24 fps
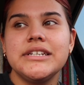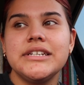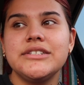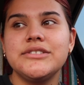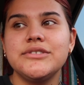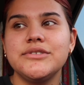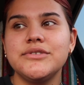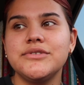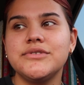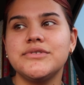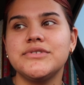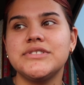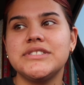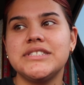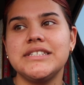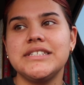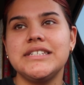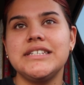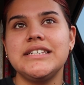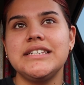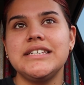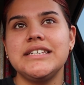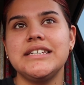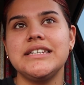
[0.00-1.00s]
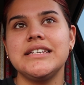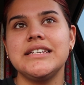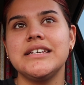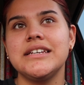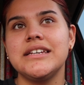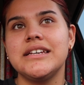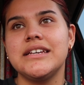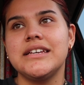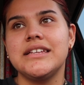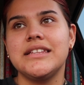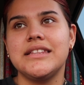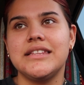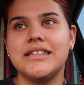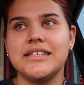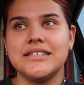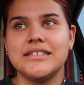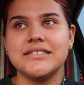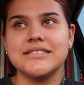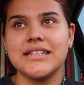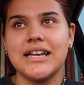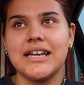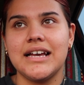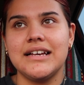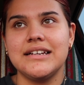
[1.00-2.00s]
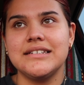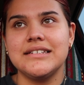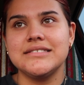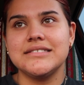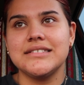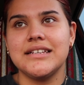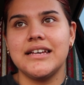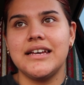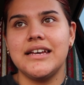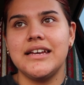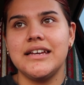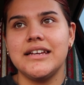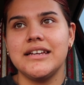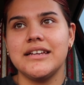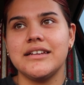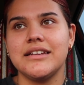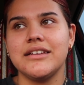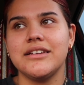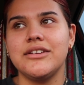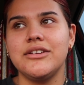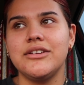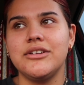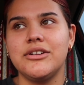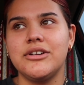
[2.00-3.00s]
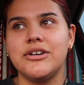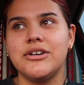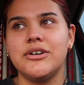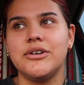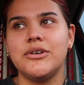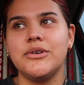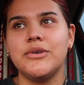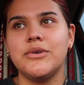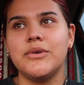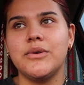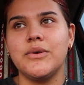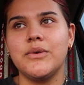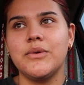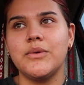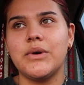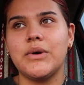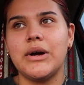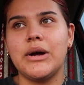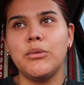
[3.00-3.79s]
do see this as like, you know,